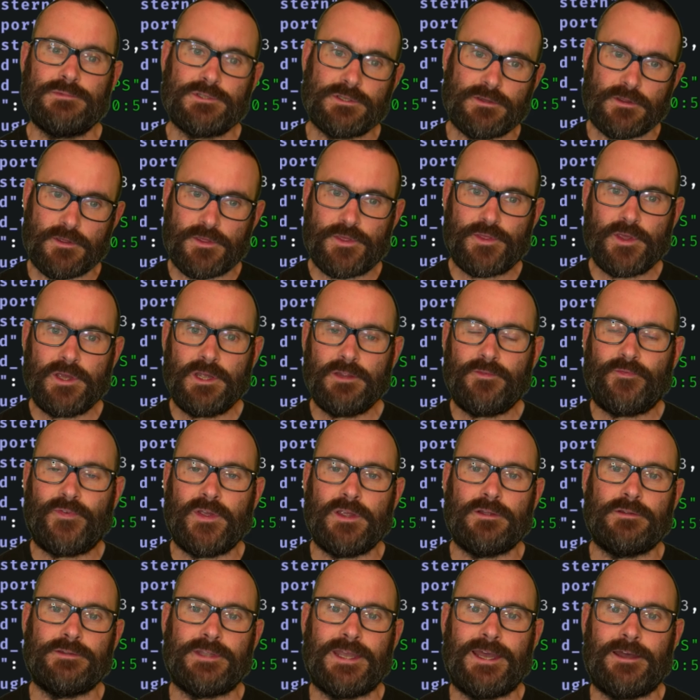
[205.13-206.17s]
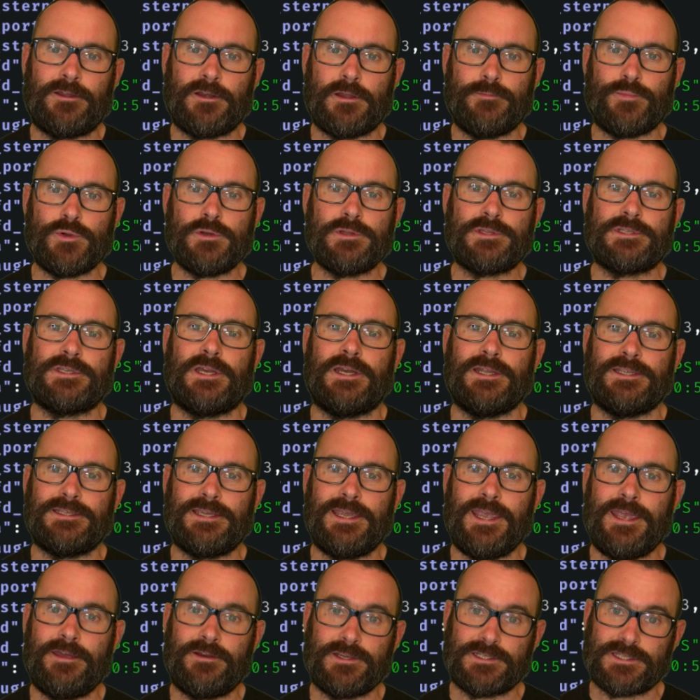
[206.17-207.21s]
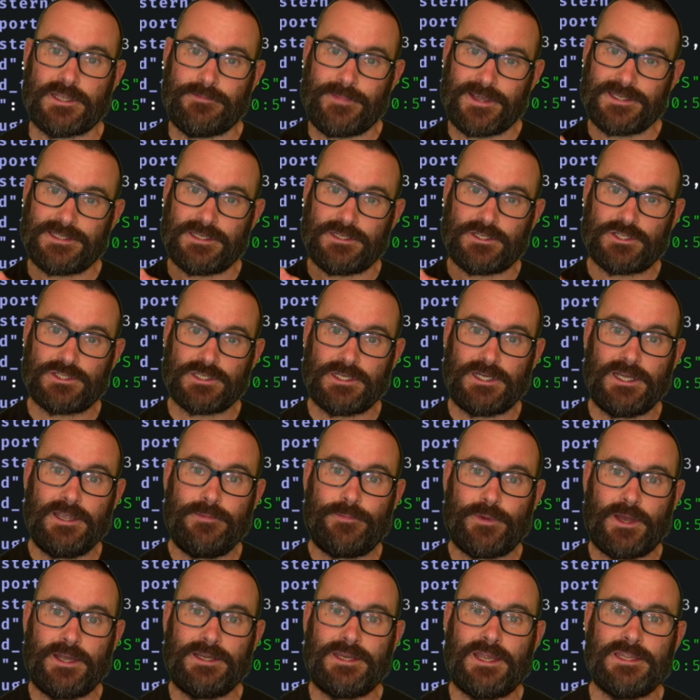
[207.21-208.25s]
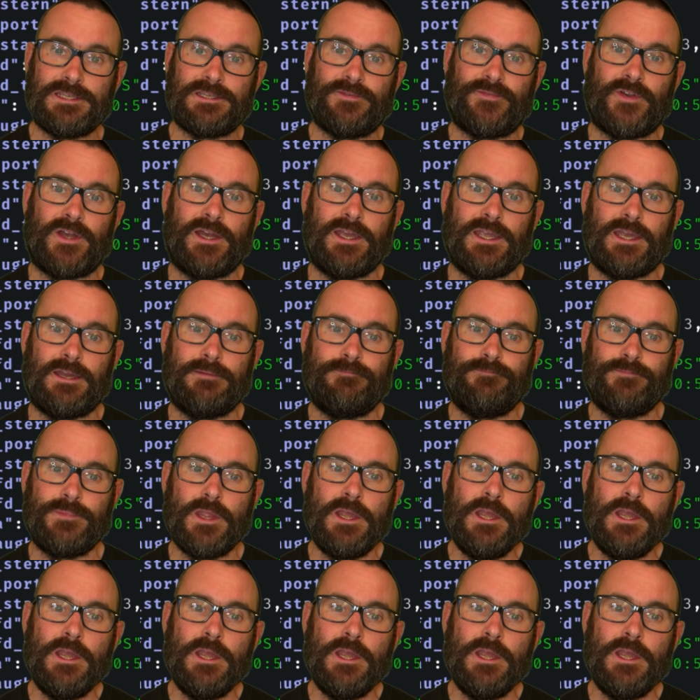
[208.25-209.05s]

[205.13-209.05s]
So the third field down on both sides here is the message type identifier.